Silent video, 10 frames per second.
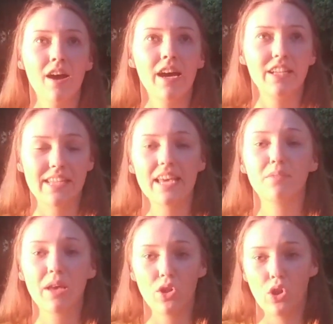it's
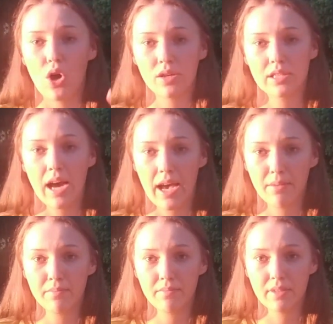taking me a long
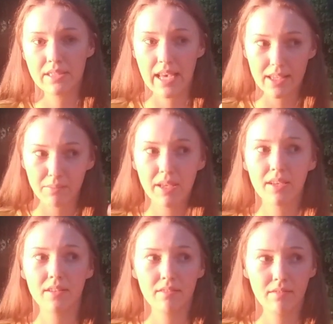time. It's taking
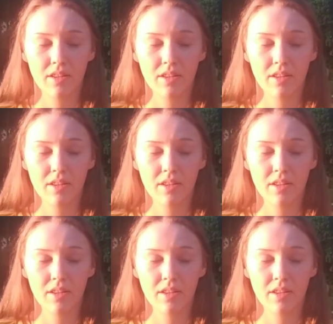me,